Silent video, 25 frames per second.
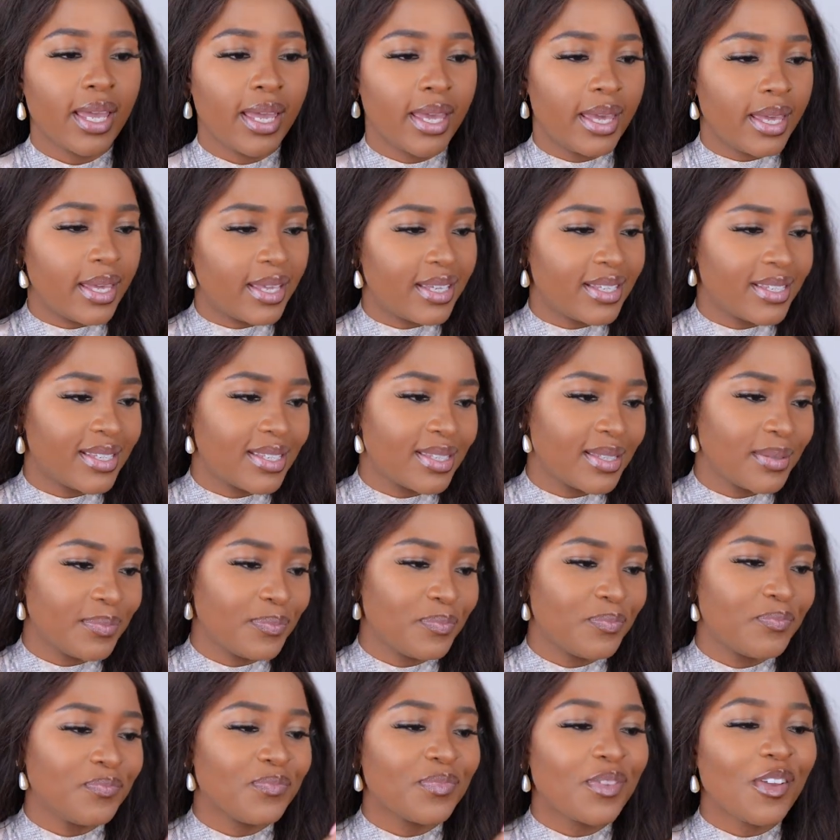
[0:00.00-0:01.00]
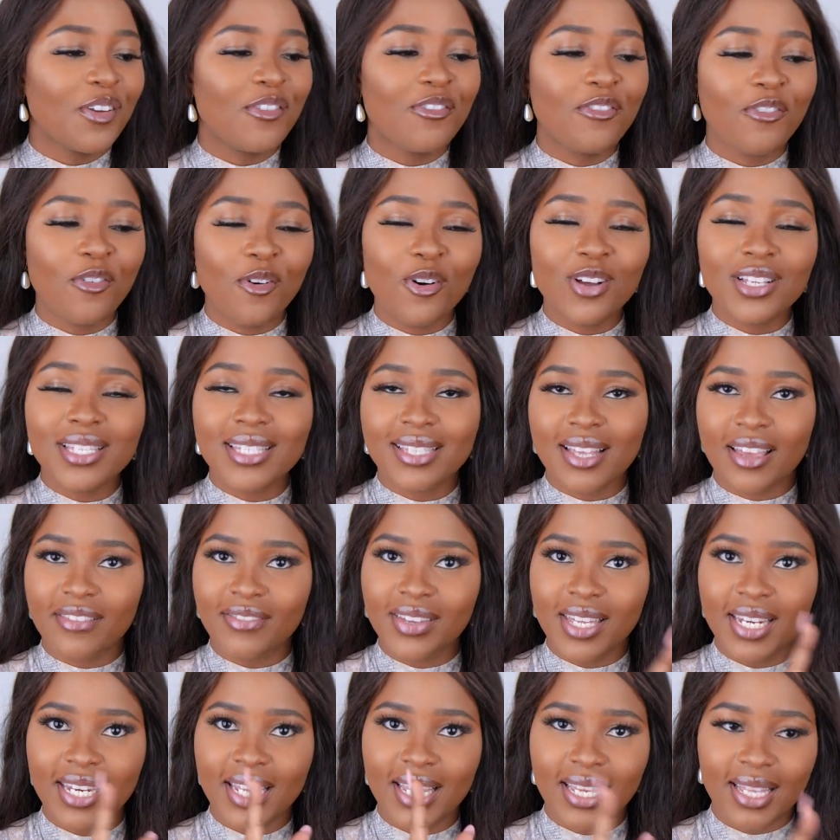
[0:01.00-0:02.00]
is
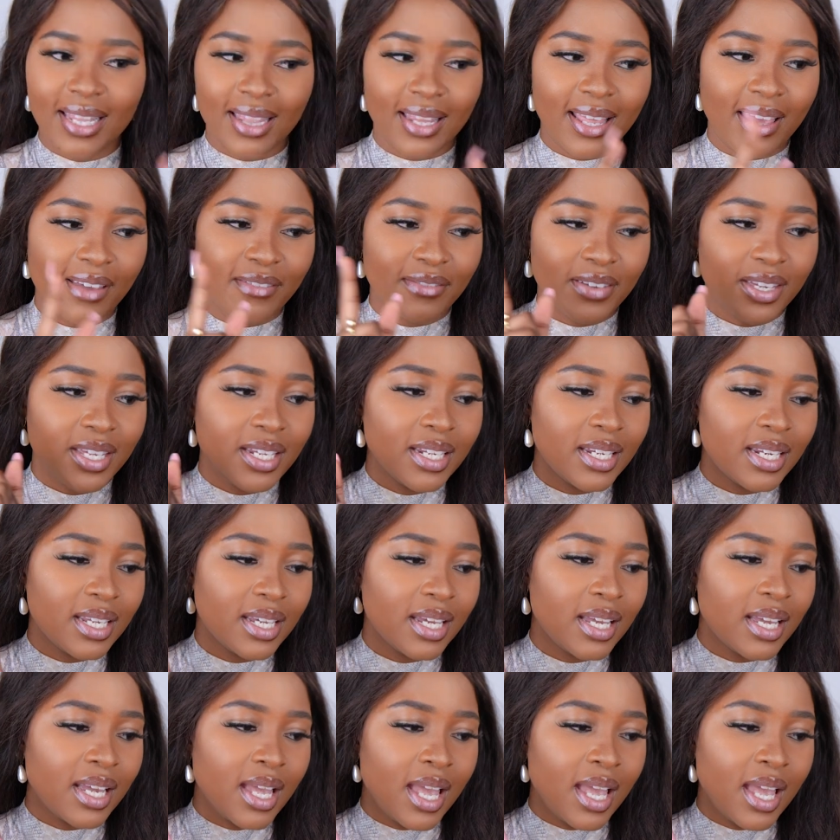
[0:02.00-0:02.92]
forty-seven eleven